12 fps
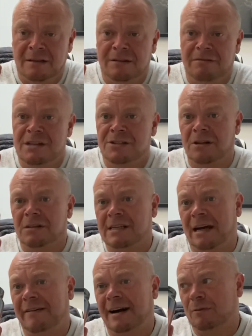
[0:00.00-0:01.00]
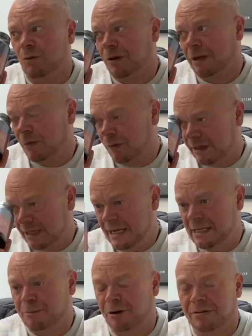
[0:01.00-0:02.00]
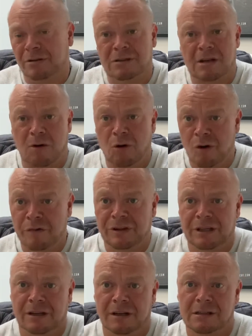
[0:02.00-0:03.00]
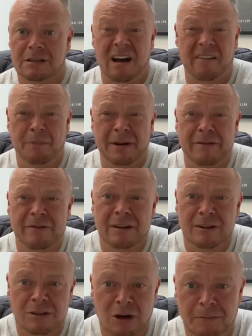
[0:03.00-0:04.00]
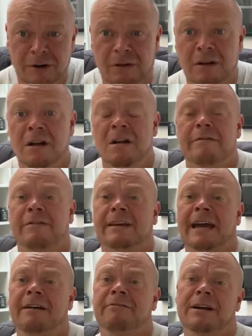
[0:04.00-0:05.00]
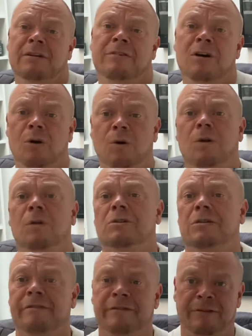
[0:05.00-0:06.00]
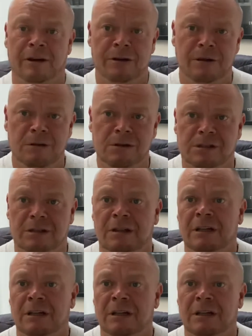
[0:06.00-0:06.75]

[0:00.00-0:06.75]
The results I've had working with these products over the years have been phenomenal for getting rid of colds and flus and,